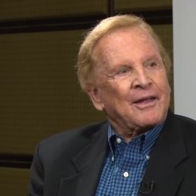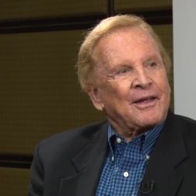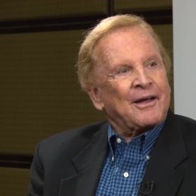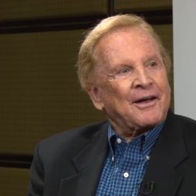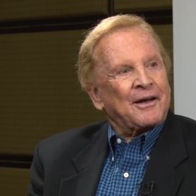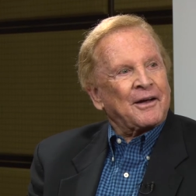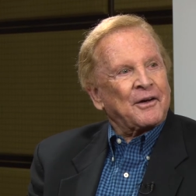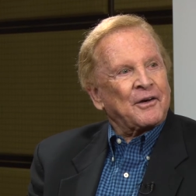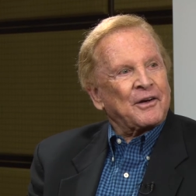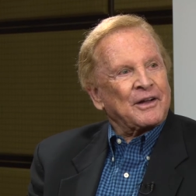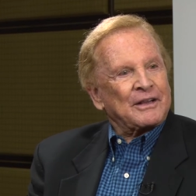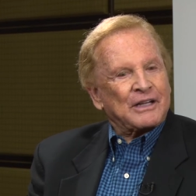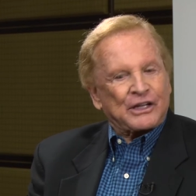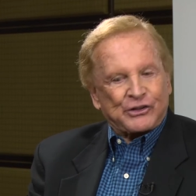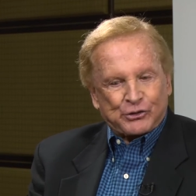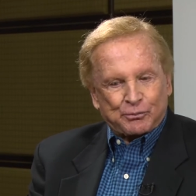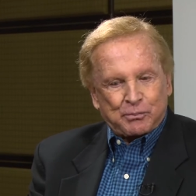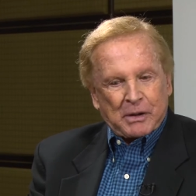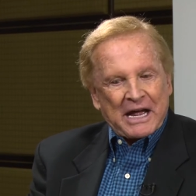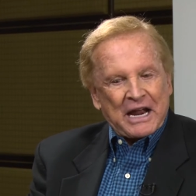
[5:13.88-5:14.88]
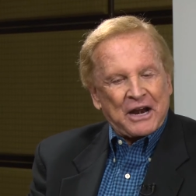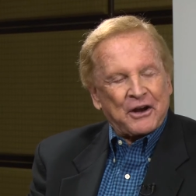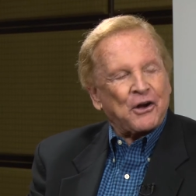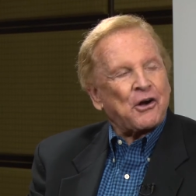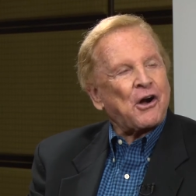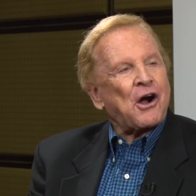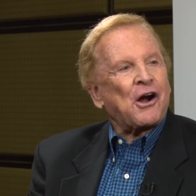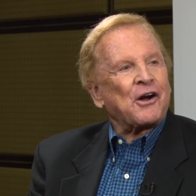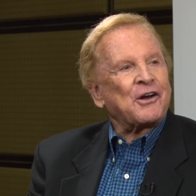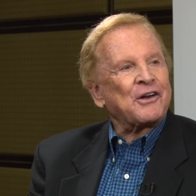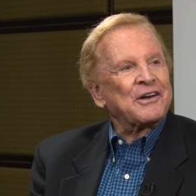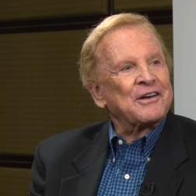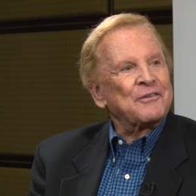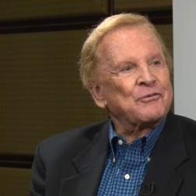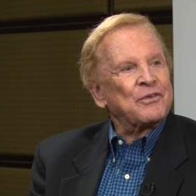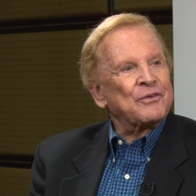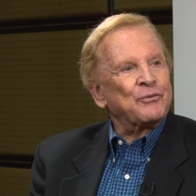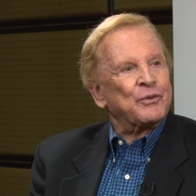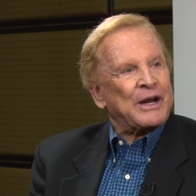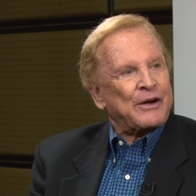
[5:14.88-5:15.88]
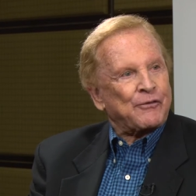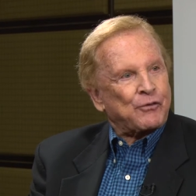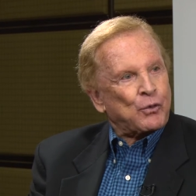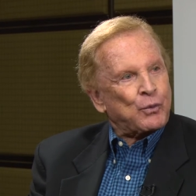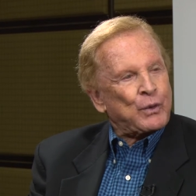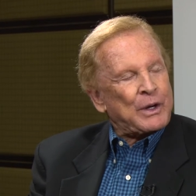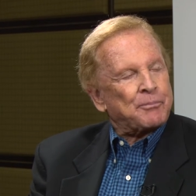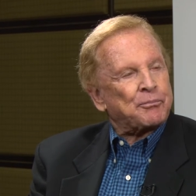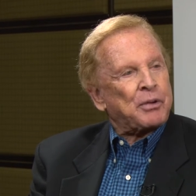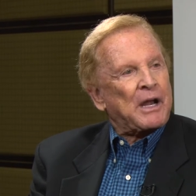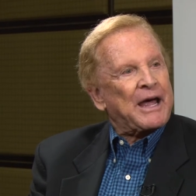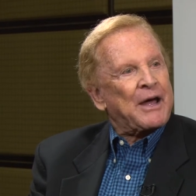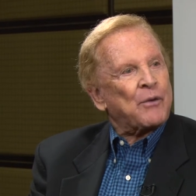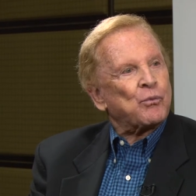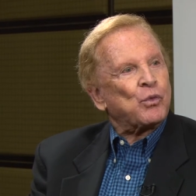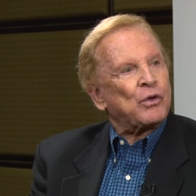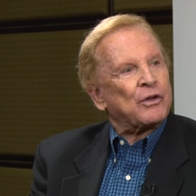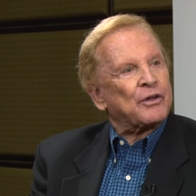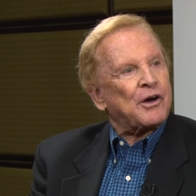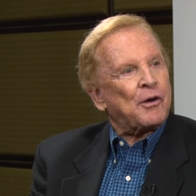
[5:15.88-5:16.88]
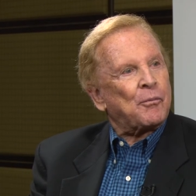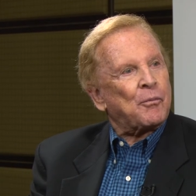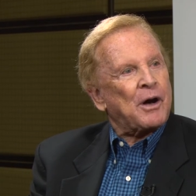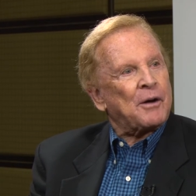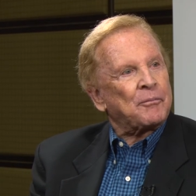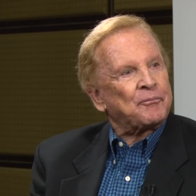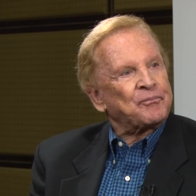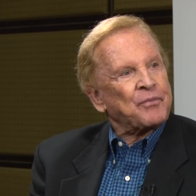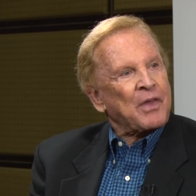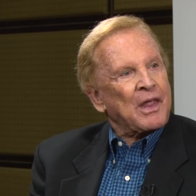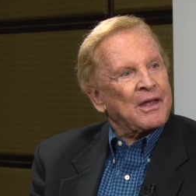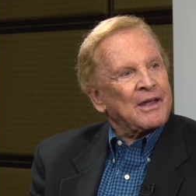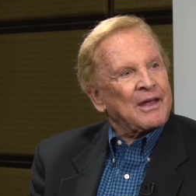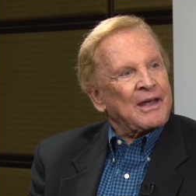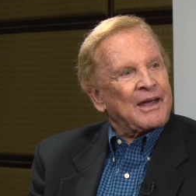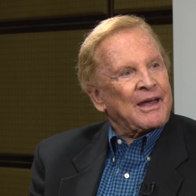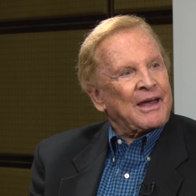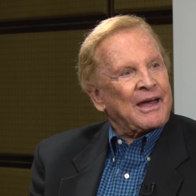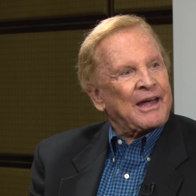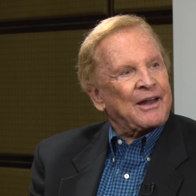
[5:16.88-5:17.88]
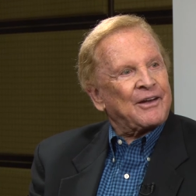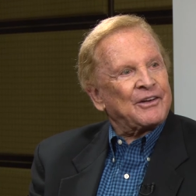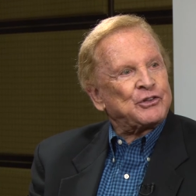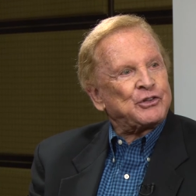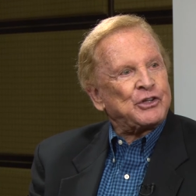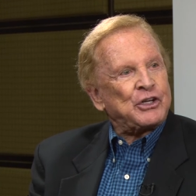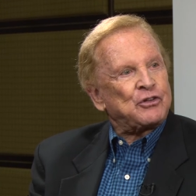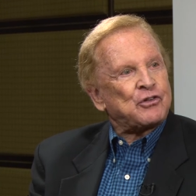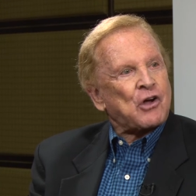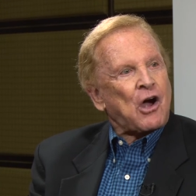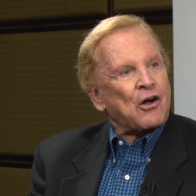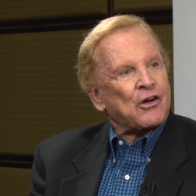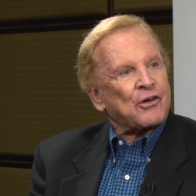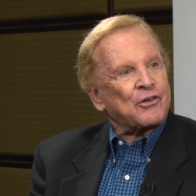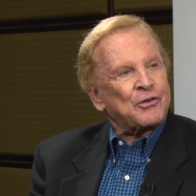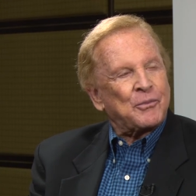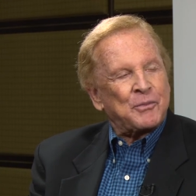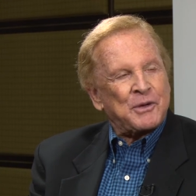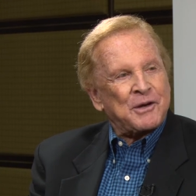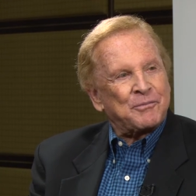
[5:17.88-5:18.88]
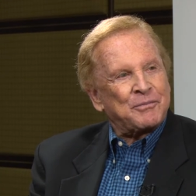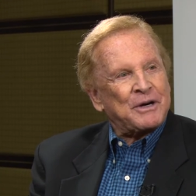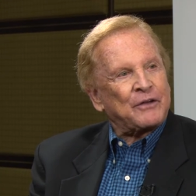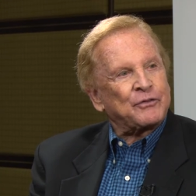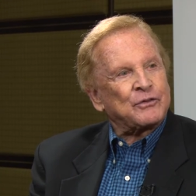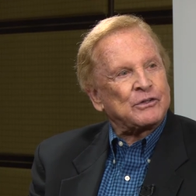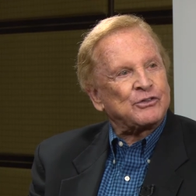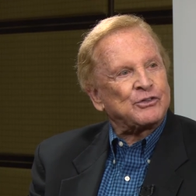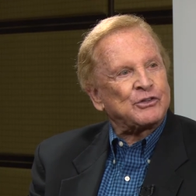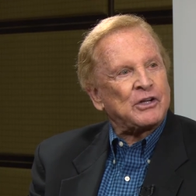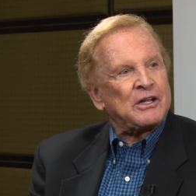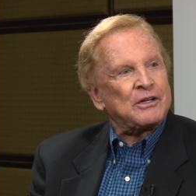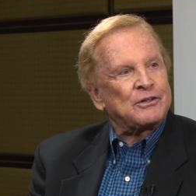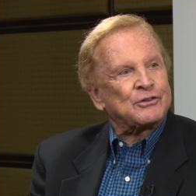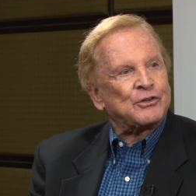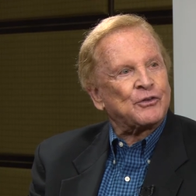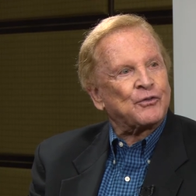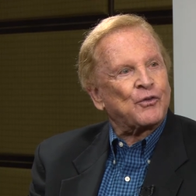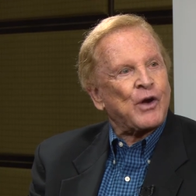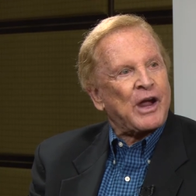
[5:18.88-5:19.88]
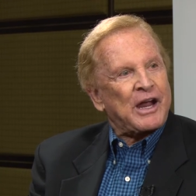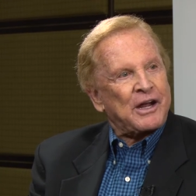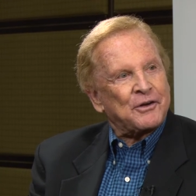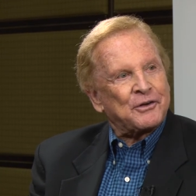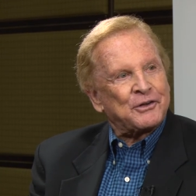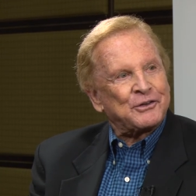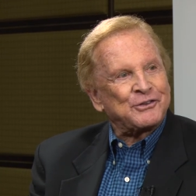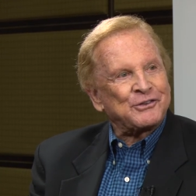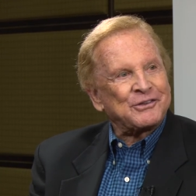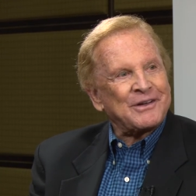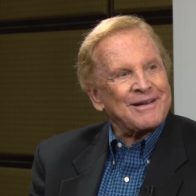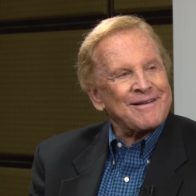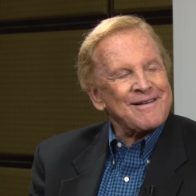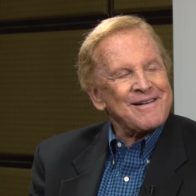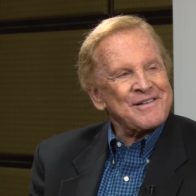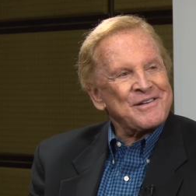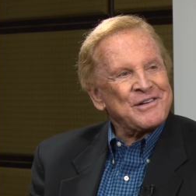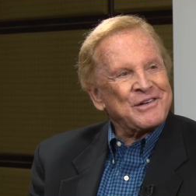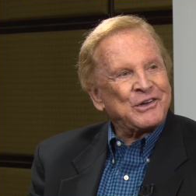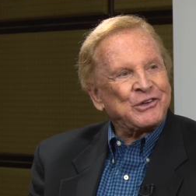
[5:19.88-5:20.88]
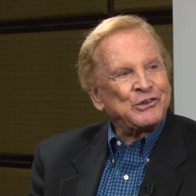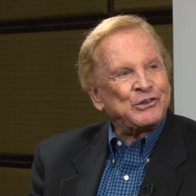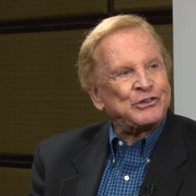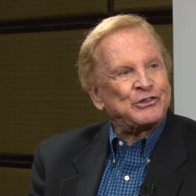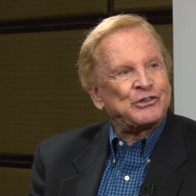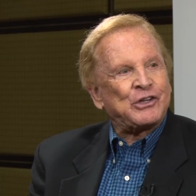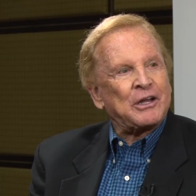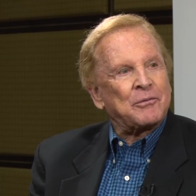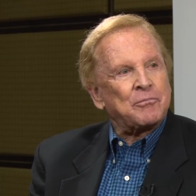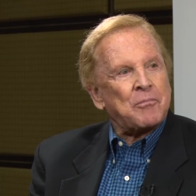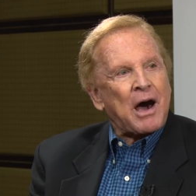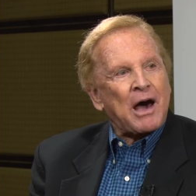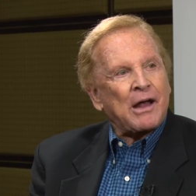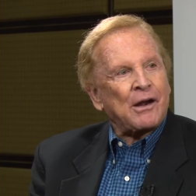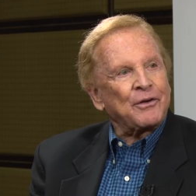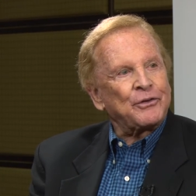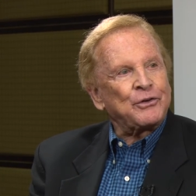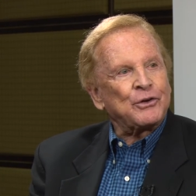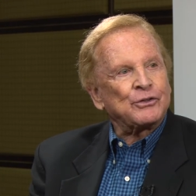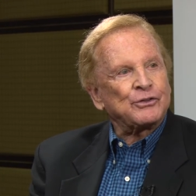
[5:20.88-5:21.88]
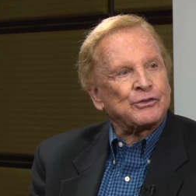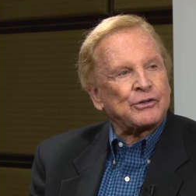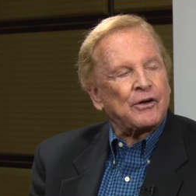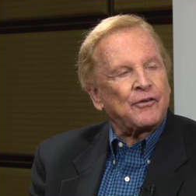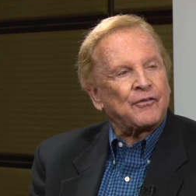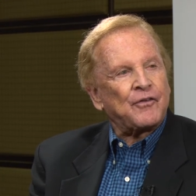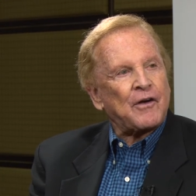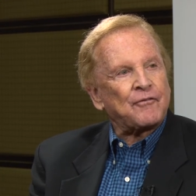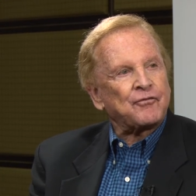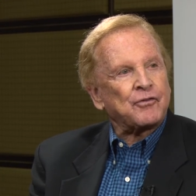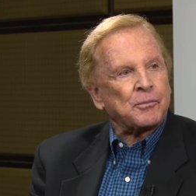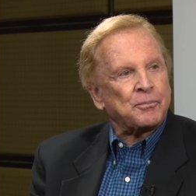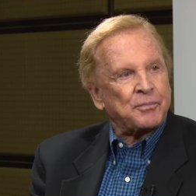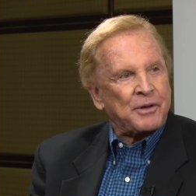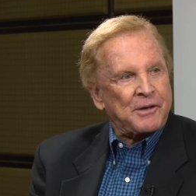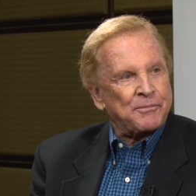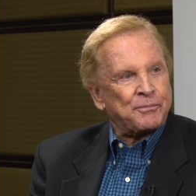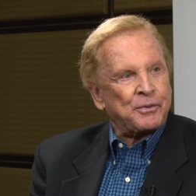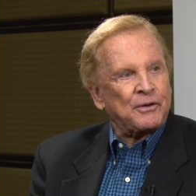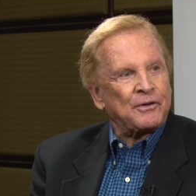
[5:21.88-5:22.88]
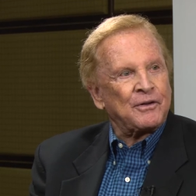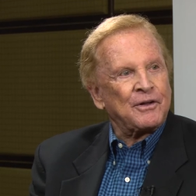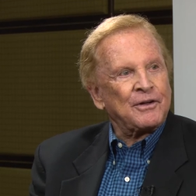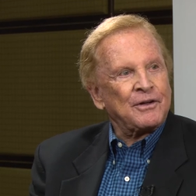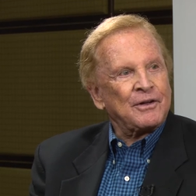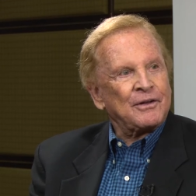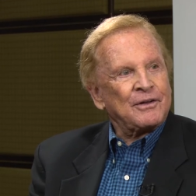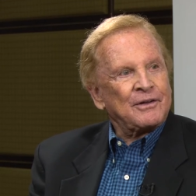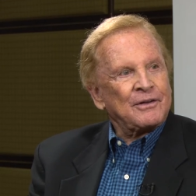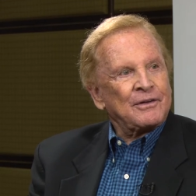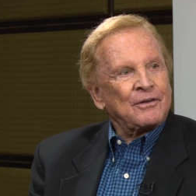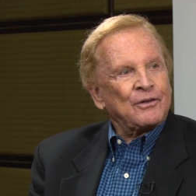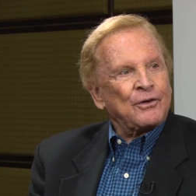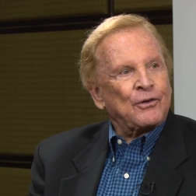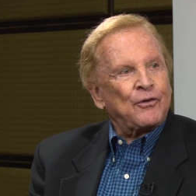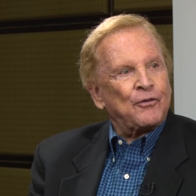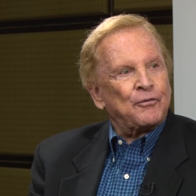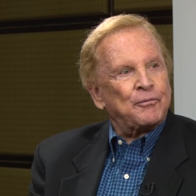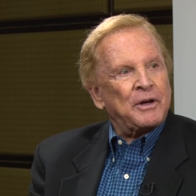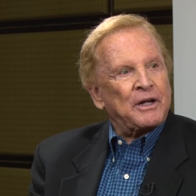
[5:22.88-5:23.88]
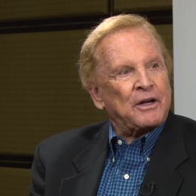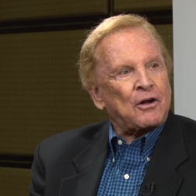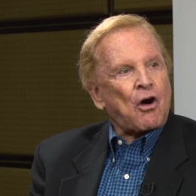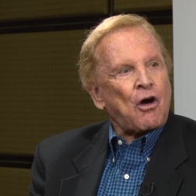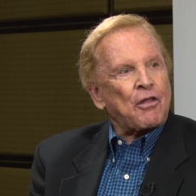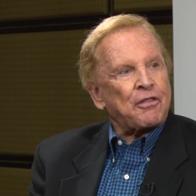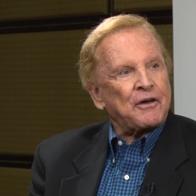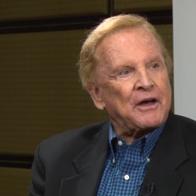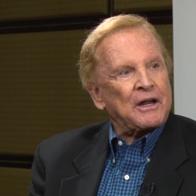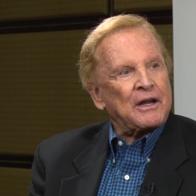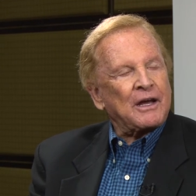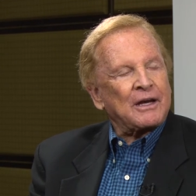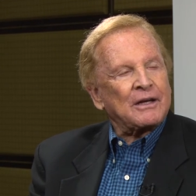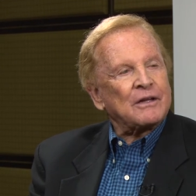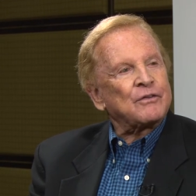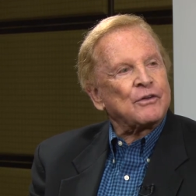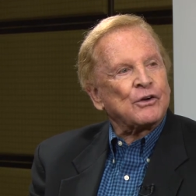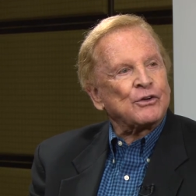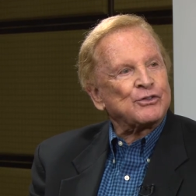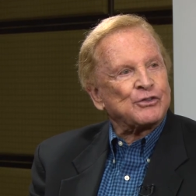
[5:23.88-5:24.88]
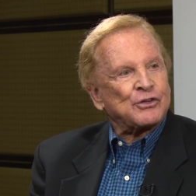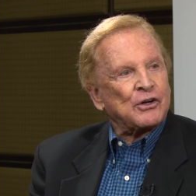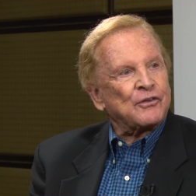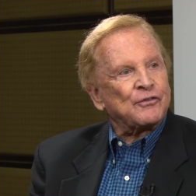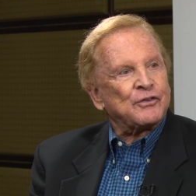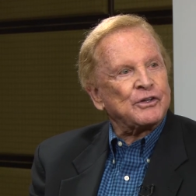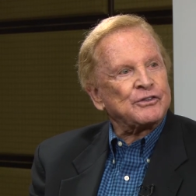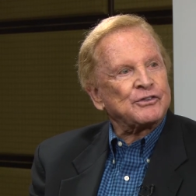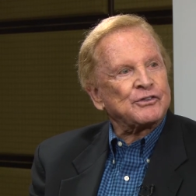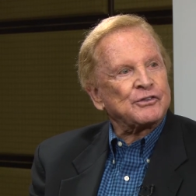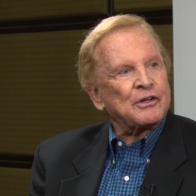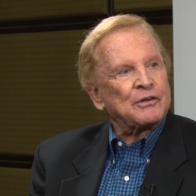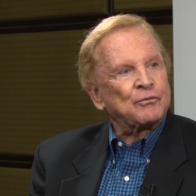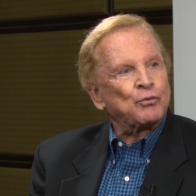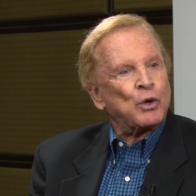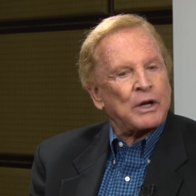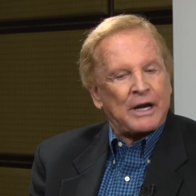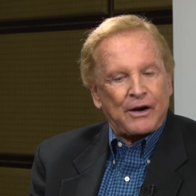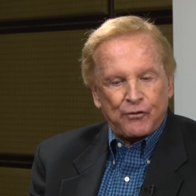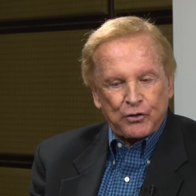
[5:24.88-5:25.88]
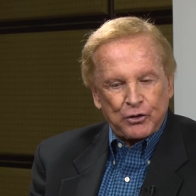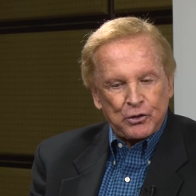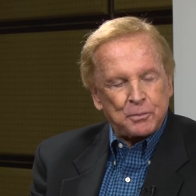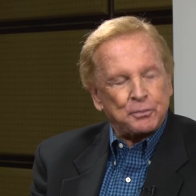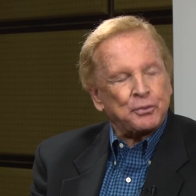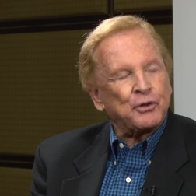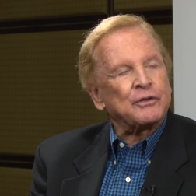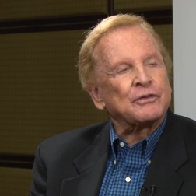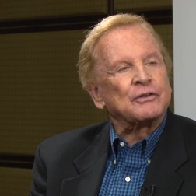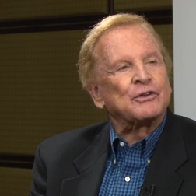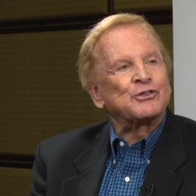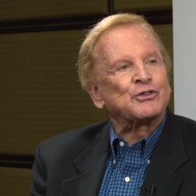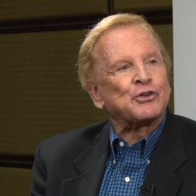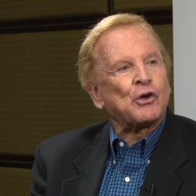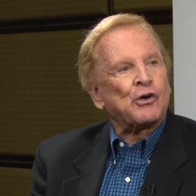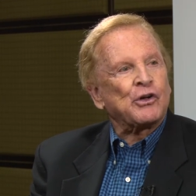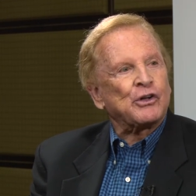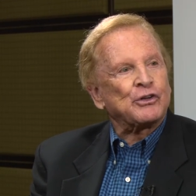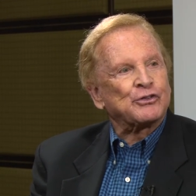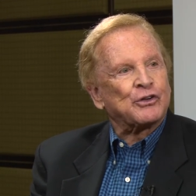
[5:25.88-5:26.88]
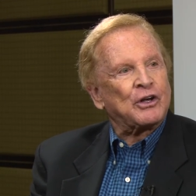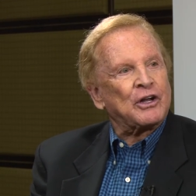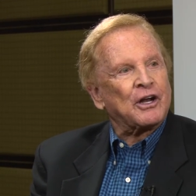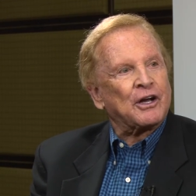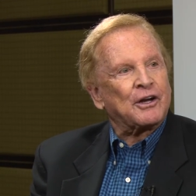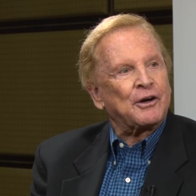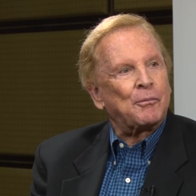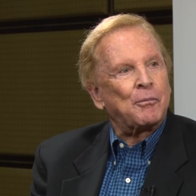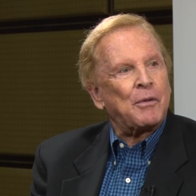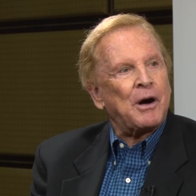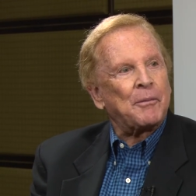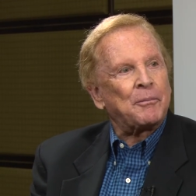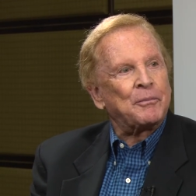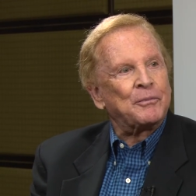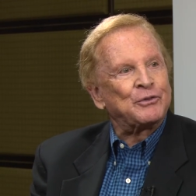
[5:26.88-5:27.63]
Uh, let's plant a garden. Whatever we plant will come up. And she talked to me about the seeds of greatness. She said, model yourself after people who've been authentic in their service. Whatever you put in the soil is going to come up.